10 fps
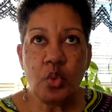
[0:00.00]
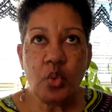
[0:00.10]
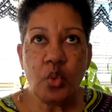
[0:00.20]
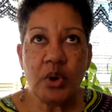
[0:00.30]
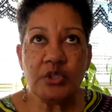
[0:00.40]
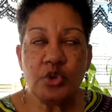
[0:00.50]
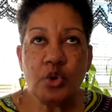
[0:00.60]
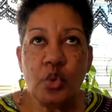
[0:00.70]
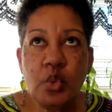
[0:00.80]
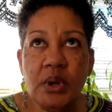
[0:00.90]
what
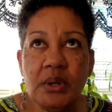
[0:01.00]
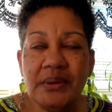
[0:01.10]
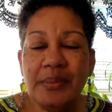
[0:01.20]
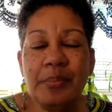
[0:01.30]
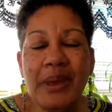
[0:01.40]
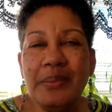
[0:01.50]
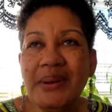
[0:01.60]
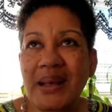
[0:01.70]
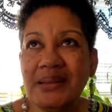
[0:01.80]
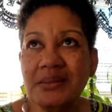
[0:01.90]
you're willing, maybe
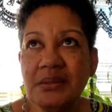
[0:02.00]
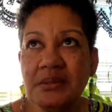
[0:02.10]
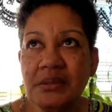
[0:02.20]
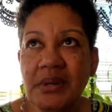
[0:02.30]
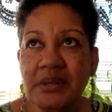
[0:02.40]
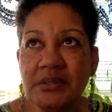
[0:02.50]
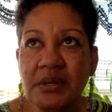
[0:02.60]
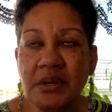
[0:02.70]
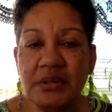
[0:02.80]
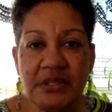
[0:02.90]
not
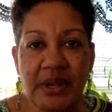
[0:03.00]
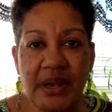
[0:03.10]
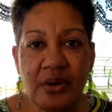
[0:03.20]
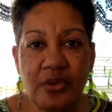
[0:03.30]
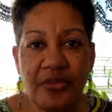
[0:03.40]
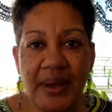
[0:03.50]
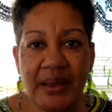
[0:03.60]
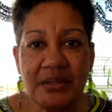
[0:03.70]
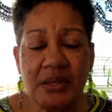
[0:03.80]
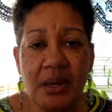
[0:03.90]
necessarily
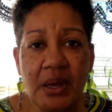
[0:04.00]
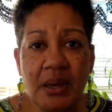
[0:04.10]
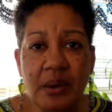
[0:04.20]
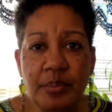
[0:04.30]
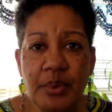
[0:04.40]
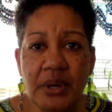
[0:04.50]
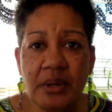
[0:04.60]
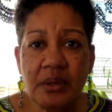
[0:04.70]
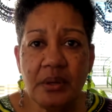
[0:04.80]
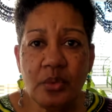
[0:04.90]
sacrifice,
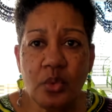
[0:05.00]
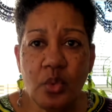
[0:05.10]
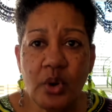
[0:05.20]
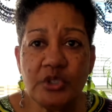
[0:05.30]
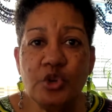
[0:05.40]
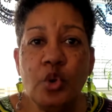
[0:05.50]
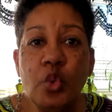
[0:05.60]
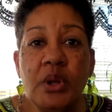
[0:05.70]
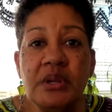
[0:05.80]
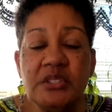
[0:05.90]
but what you're
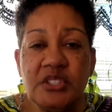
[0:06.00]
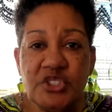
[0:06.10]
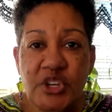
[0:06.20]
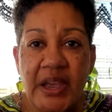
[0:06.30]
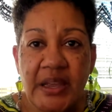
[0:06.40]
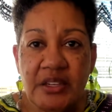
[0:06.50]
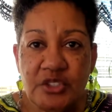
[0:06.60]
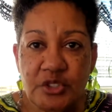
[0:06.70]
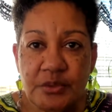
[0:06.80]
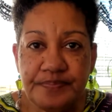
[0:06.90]
willing to change.